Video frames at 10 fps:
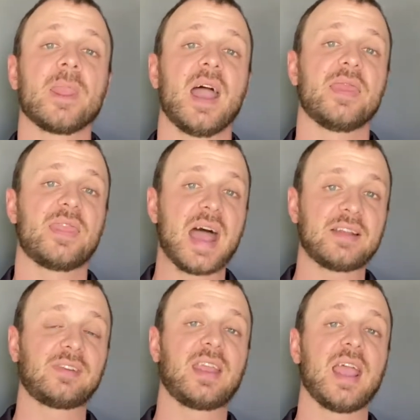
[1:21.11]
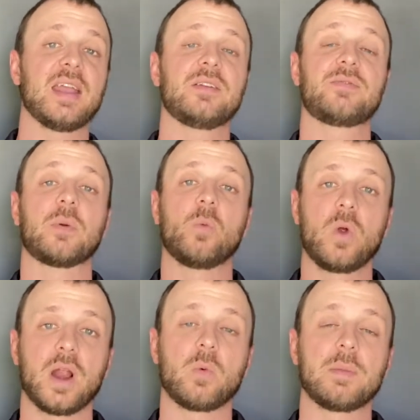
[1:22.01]
And that's gained from
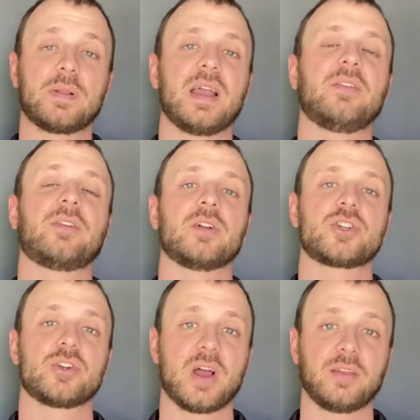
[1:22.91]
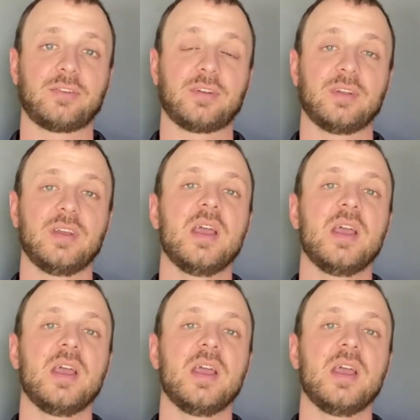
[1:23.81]
where we place our trust.